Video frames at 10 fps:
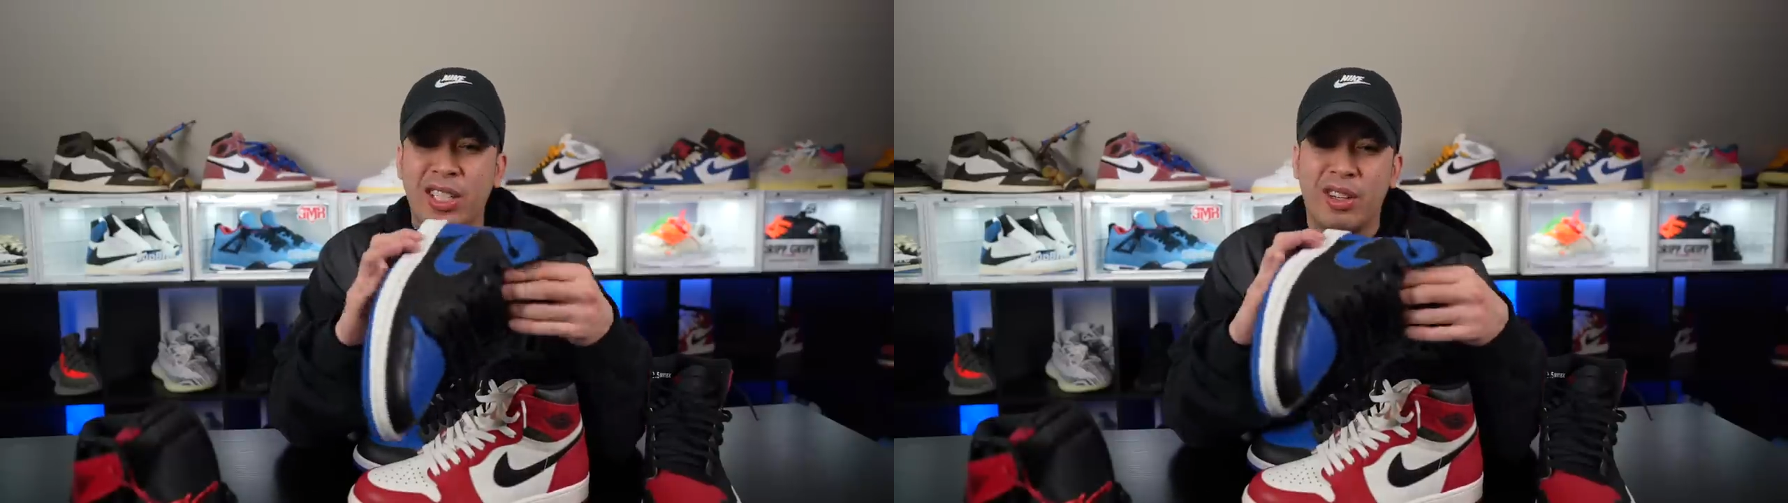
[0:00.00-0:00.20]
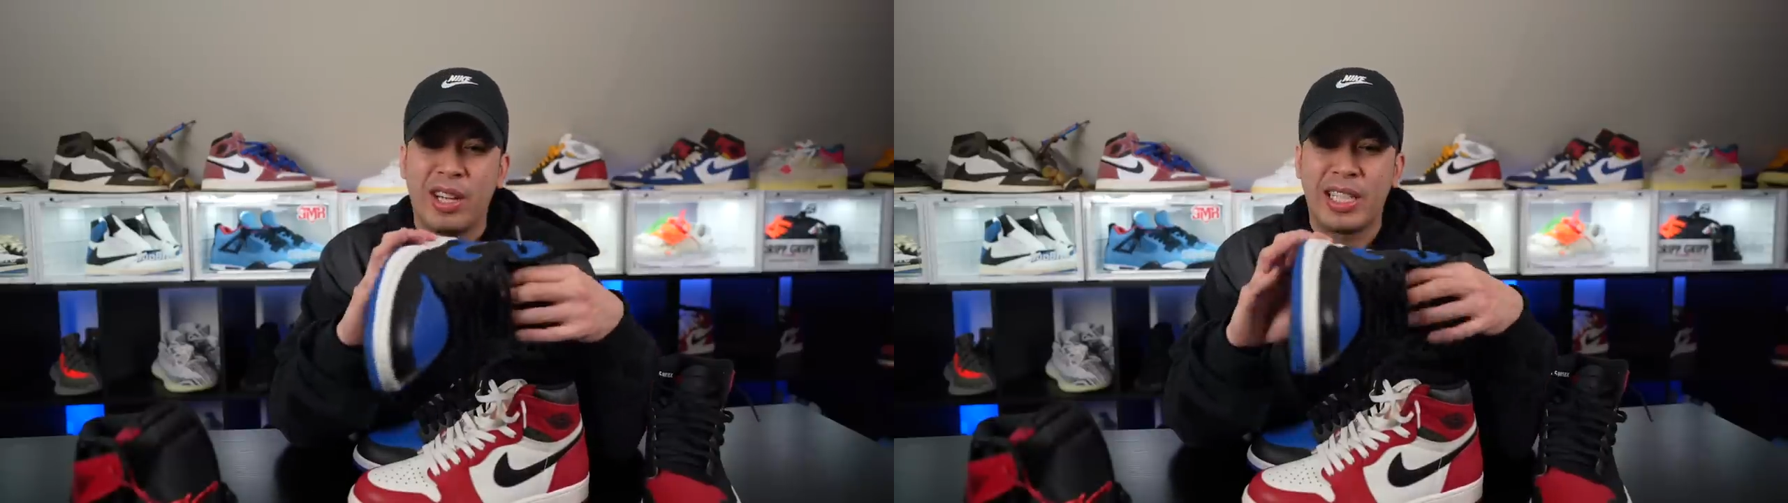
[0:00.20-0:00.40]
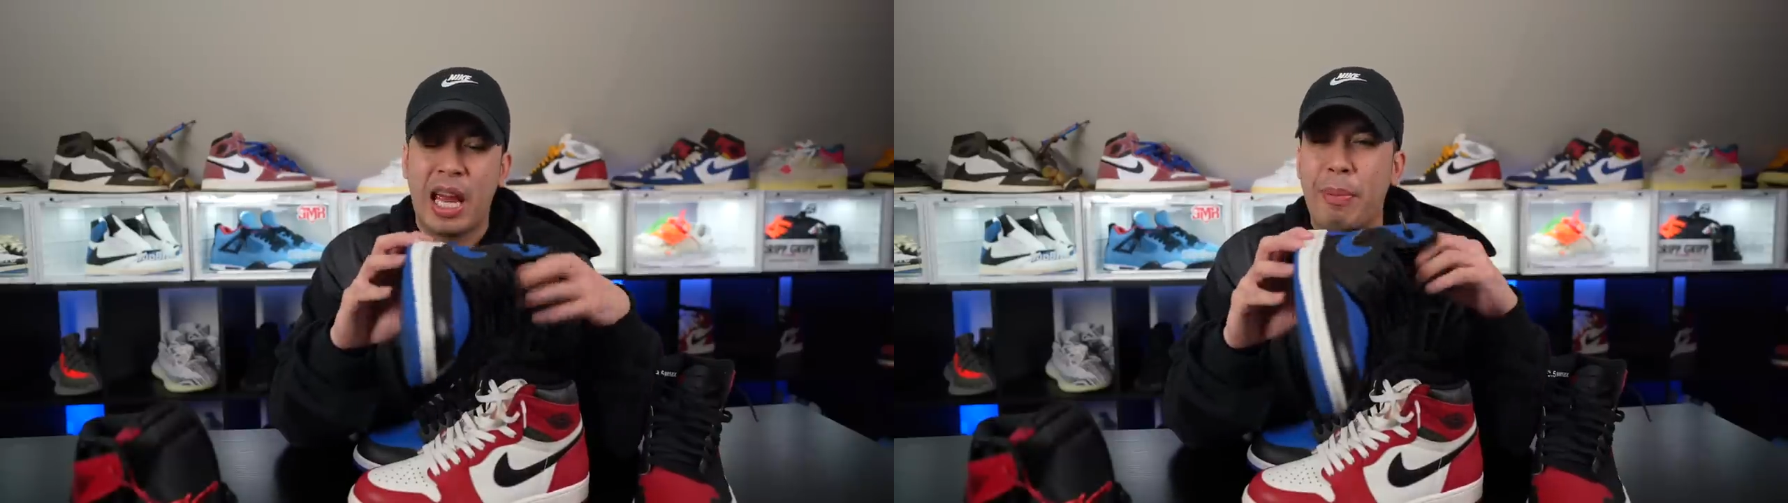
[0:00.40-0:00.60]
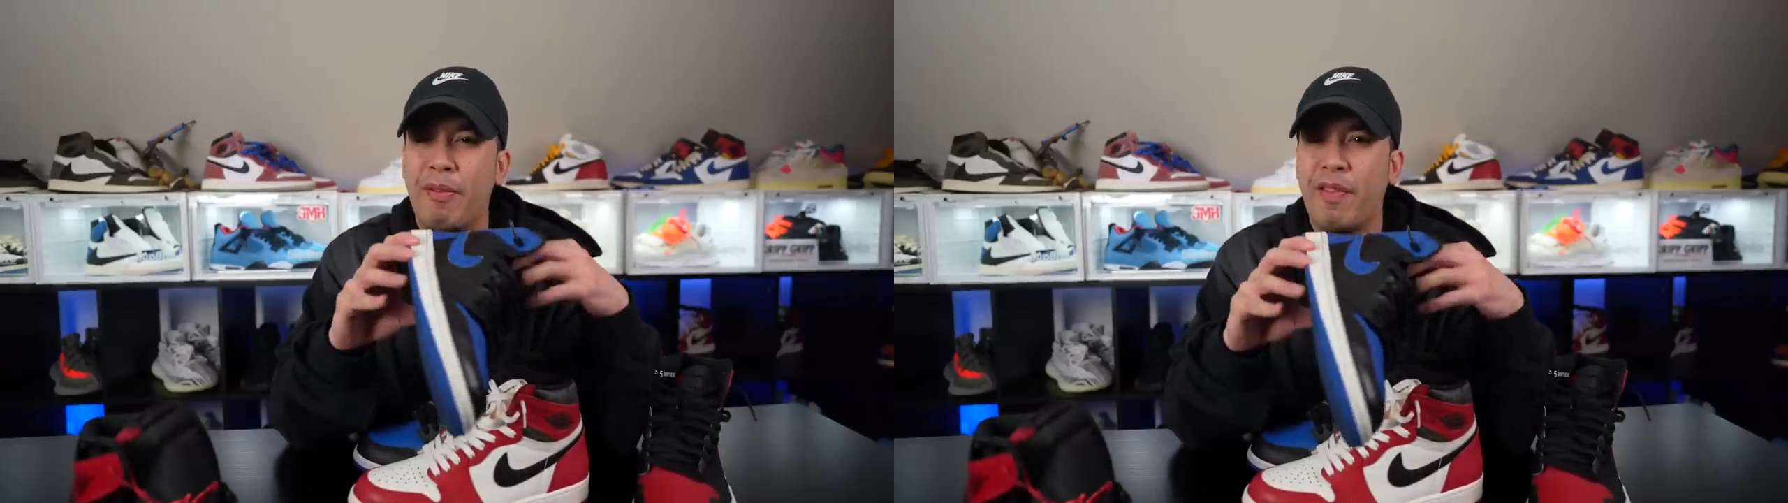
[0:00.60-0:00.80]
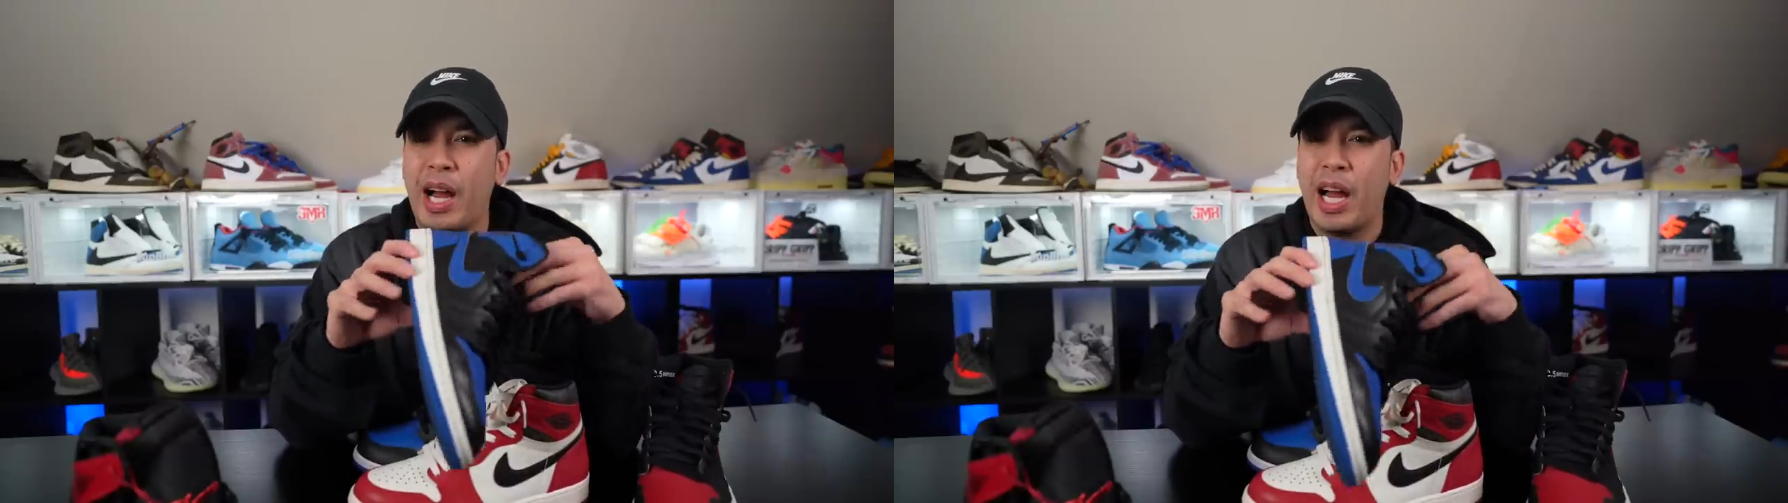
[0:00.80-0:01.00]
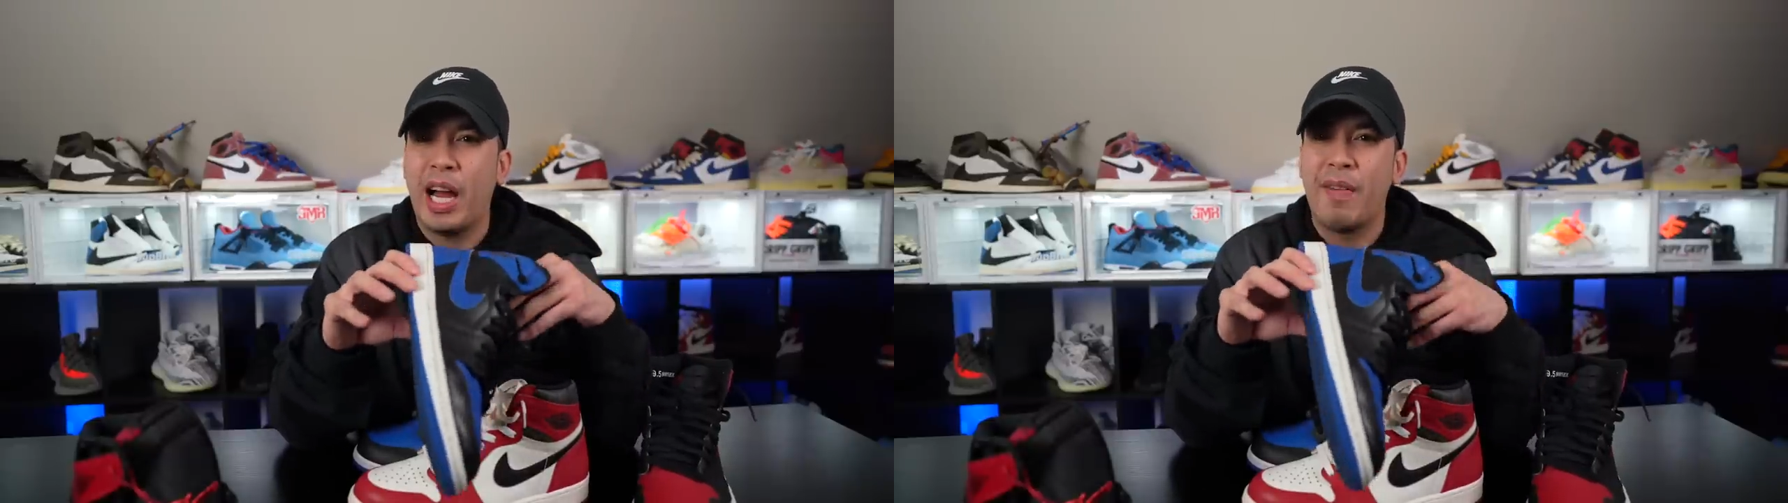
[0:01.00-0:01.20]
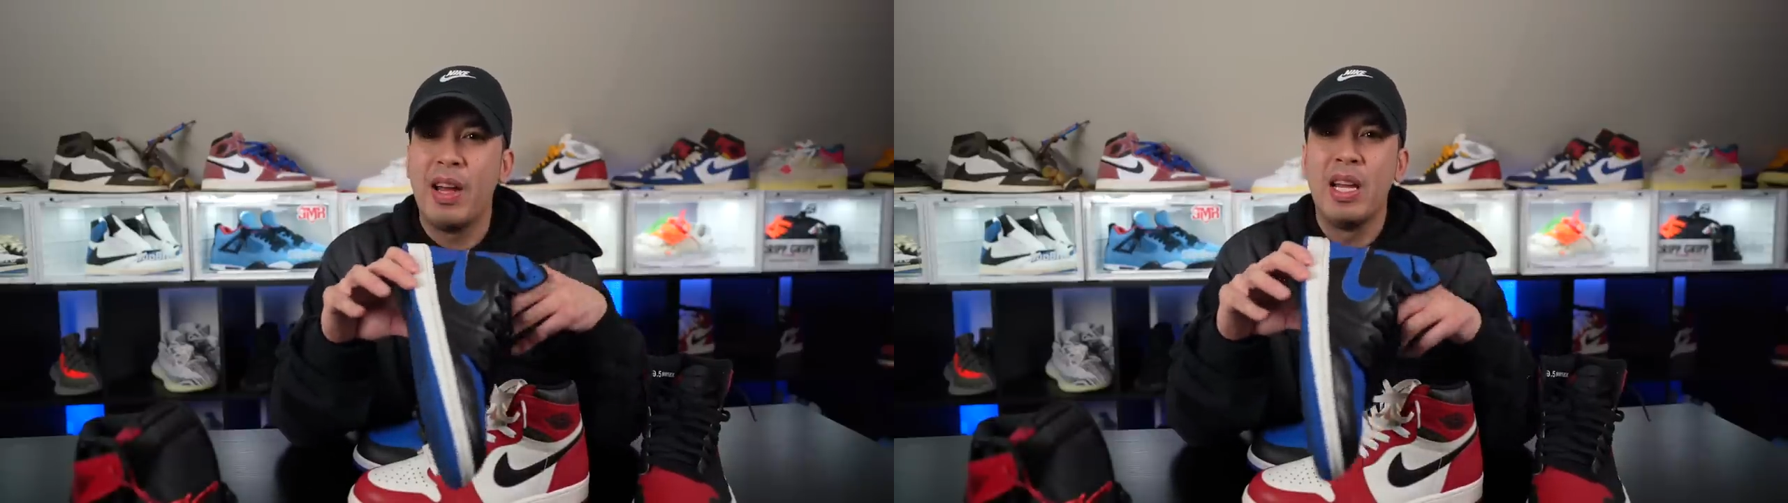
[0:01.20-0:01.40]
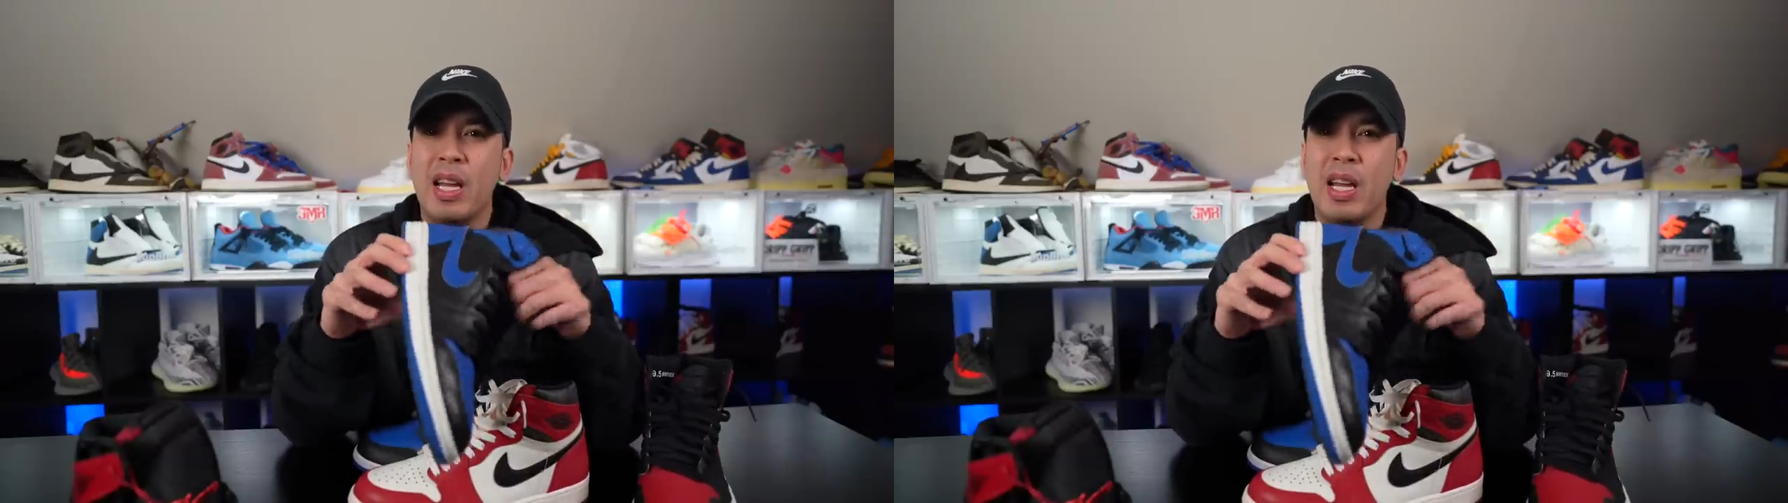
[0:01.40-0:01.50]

you know, that type of vibe.